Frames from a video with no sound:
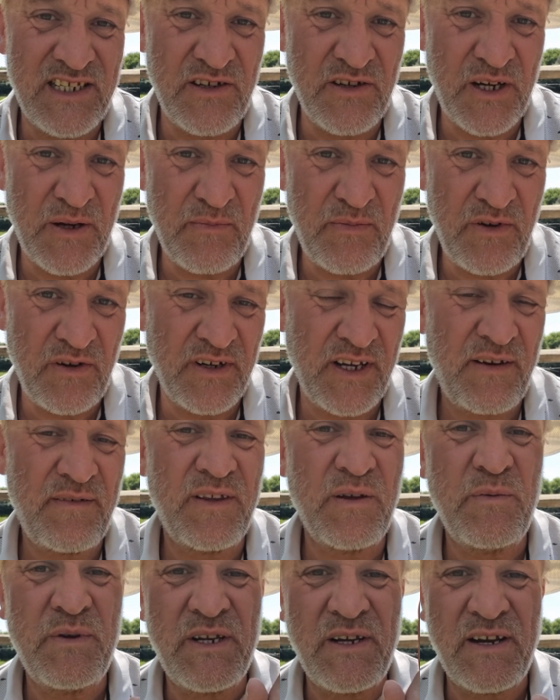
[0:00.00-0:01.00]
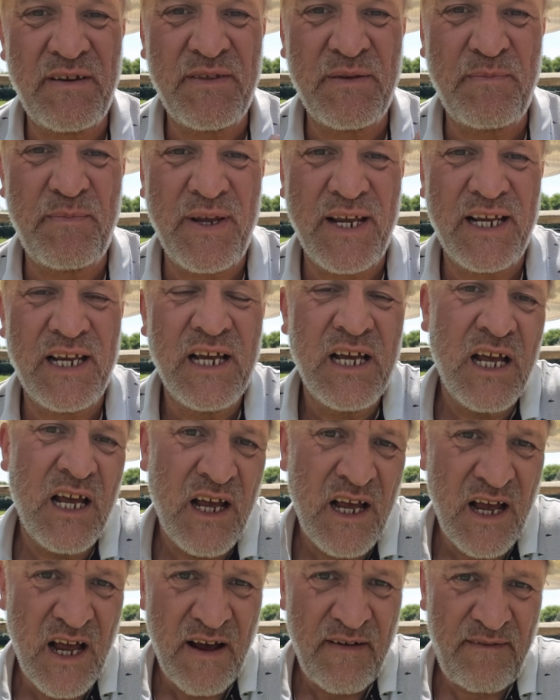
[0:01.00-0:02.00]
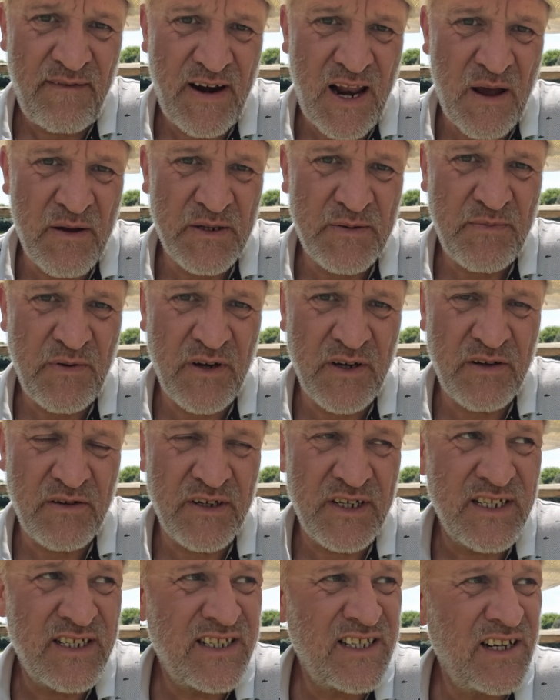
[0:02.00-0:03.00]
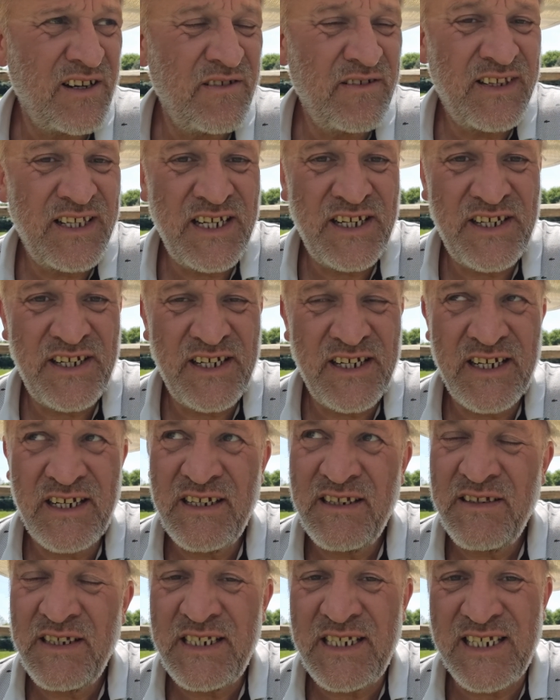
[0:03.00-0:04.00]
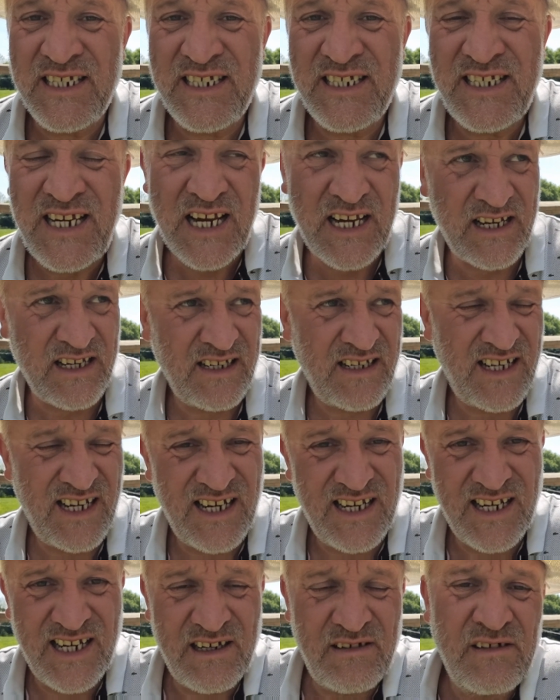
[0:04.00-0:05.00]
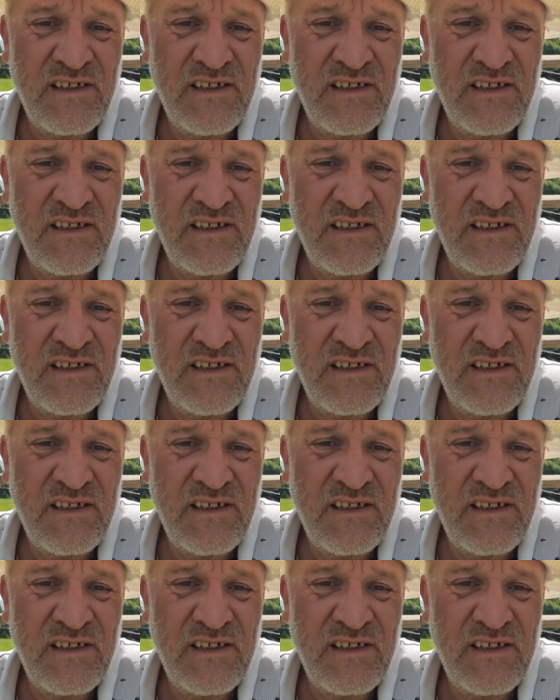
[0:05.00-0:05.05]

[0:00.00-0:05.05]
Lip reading: looking plant, even though we don't have a big flower spike on it. So this year, that's the second year now,